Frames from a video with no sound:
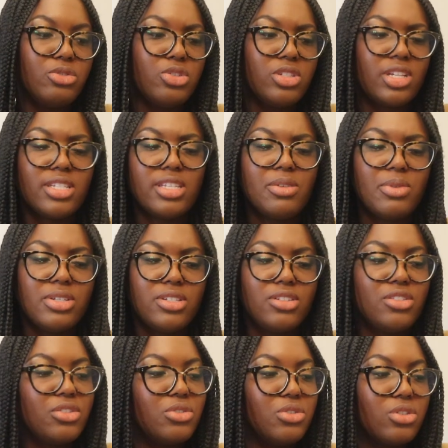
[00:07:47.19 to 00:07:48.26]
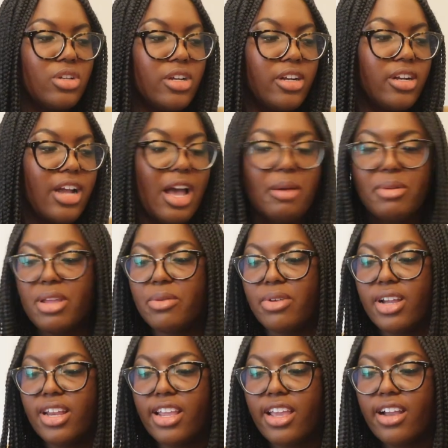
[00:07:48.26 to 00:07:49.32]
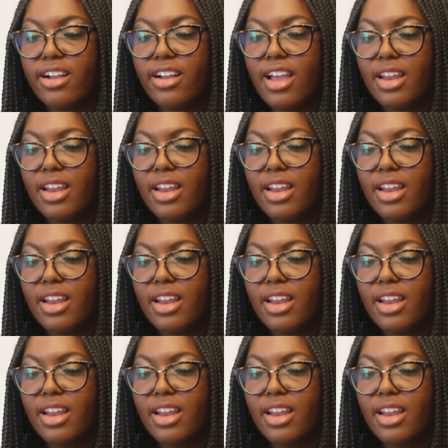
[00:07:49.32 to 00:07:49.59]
just because I wasn't too sure how many were in here.